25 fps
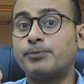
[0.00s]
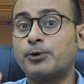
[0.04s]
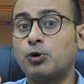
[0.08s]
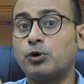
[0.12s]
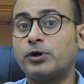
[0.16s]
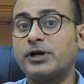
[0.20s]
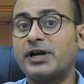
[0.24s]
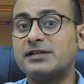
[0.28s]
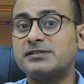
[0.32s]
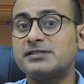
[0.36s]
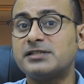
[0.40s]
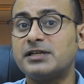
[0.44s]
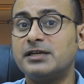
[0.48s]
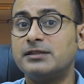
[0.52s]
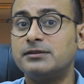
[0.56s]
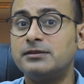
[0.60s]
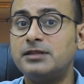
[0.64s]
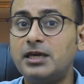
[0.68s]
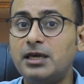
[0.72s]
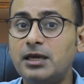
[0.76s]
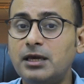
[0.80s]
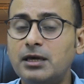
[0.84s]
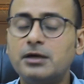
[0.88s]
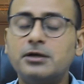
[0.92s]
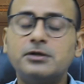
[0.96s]
progress in
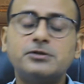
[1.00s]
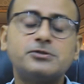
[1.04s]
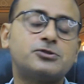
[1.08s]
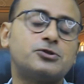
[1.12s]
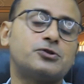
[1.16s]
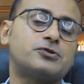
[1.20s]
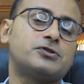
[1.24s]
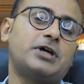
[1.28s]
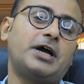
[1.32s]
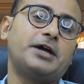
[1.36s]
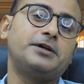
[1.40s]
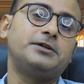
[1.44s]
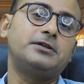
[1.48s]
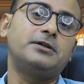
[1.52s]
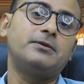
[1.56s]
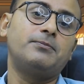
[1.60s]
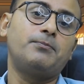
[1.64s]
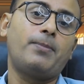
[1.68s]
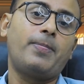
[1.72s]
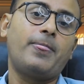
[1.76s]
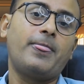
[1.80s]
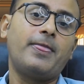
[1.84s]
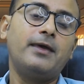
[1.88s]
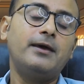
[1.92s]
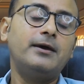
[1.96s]
the society.
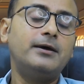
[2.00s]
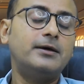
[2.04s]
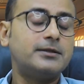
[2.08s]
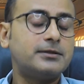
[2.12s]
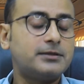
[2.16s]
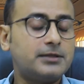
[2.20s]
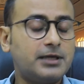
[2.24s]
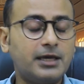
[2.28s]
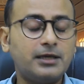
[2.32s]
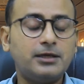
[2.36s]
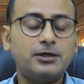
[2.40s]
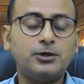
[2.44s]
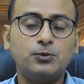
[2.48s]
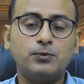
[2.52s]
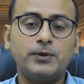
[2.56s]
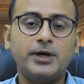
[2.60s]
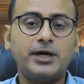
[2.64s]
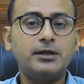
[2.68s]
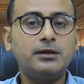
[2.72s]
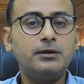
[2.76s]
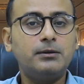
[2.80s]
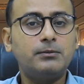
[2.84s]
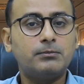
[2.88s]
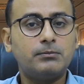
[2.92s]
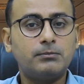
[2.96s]
Thank you
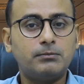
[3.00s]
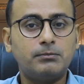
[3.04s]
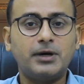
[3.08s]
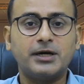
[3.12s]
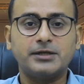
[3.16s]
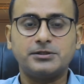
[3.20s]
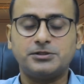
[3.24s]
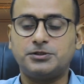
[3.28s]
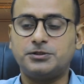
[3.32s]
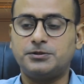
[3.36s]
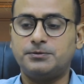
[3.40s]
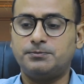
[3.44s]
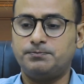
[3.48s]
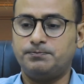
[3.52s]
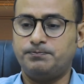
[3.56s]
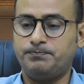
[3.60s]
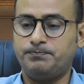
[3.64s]
very much.